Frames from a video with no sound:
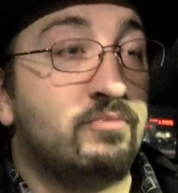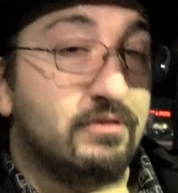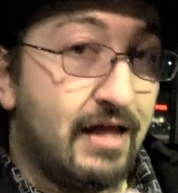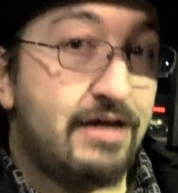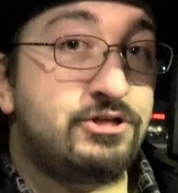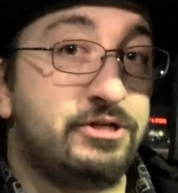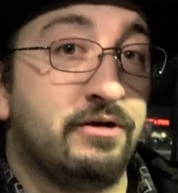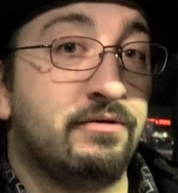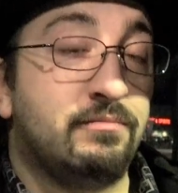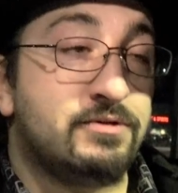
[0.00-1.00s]
Last
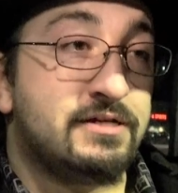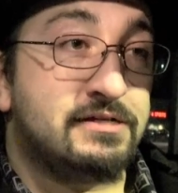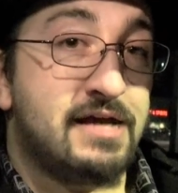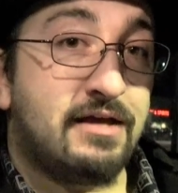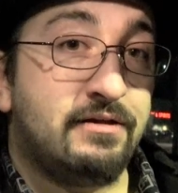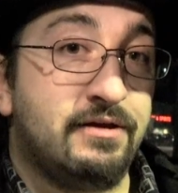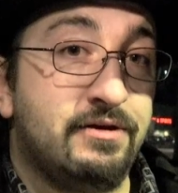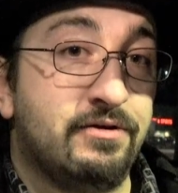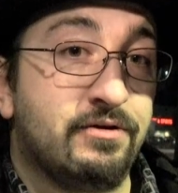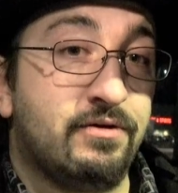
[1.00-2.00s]
year, almost exactly a
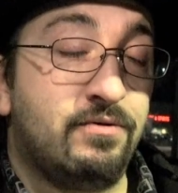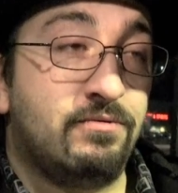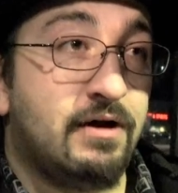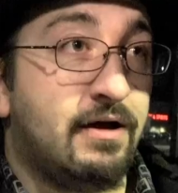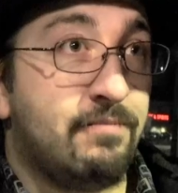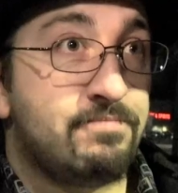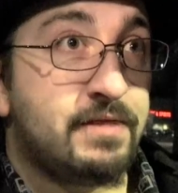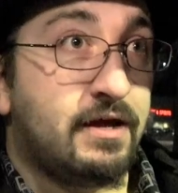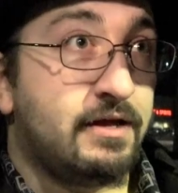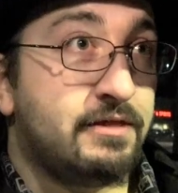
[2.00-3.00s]
year ago, um,
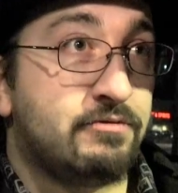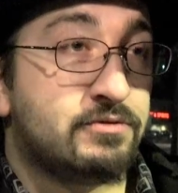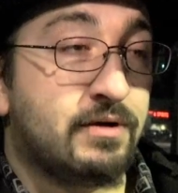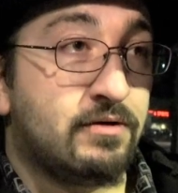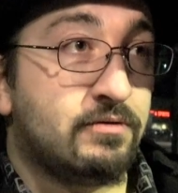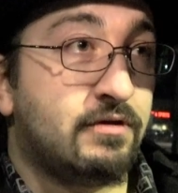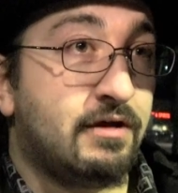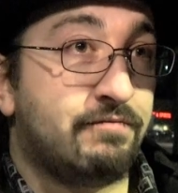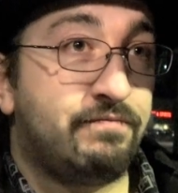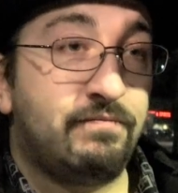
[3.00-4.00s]
uh, I think it was around uh,